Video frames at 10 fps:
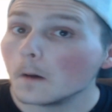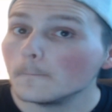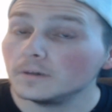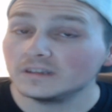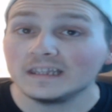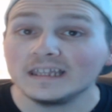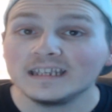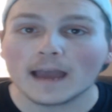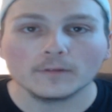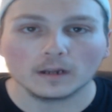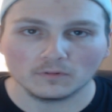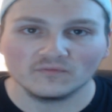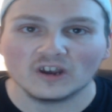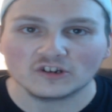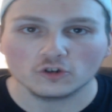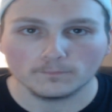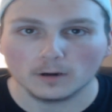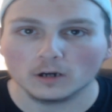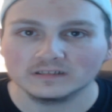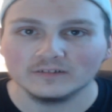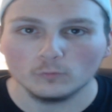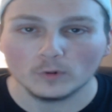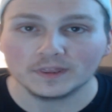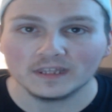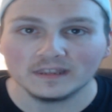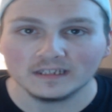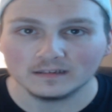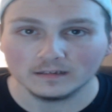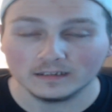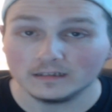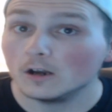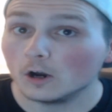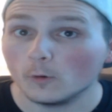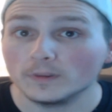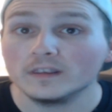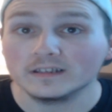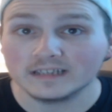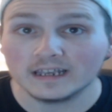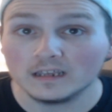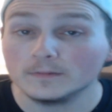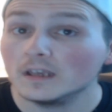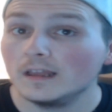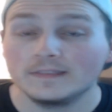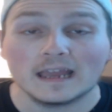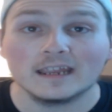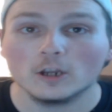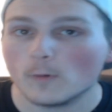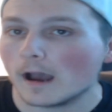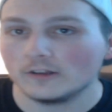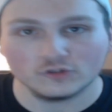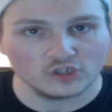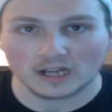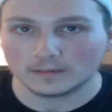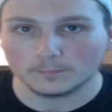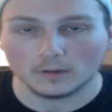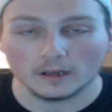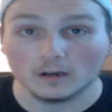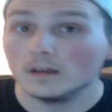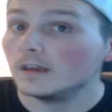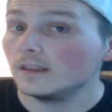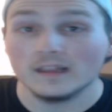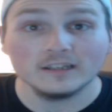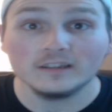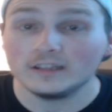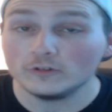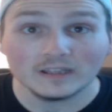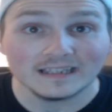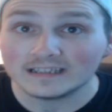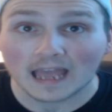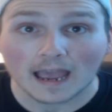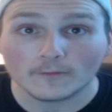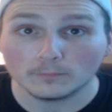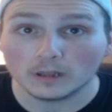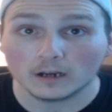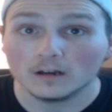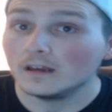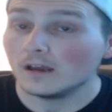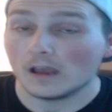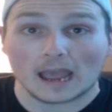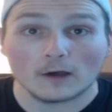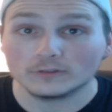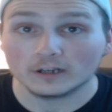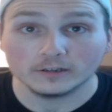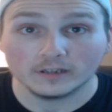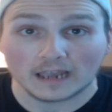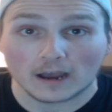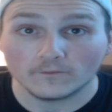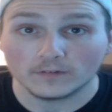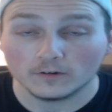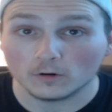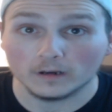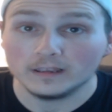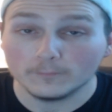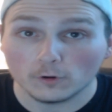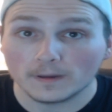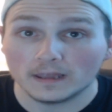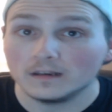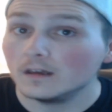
but they need to have like a professional person within these league or within the stadiums that can go out and check the player. They they, they need to have a player out there in the outfield or in the bullpen